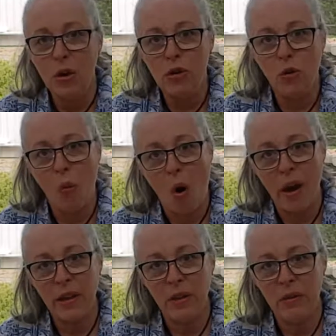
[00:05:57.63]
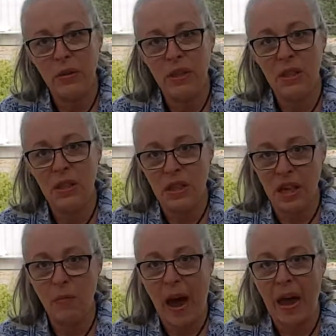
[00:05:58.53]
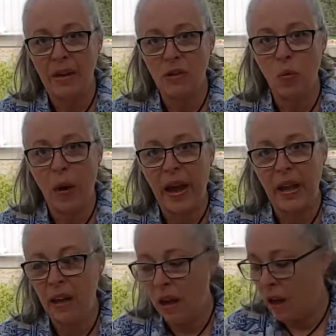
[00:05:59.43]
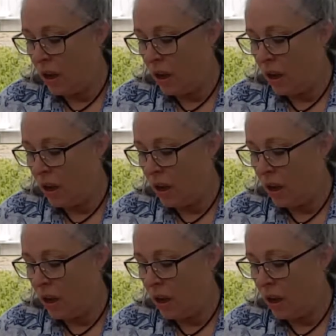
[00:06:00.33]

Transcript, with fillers: So why use tea bags when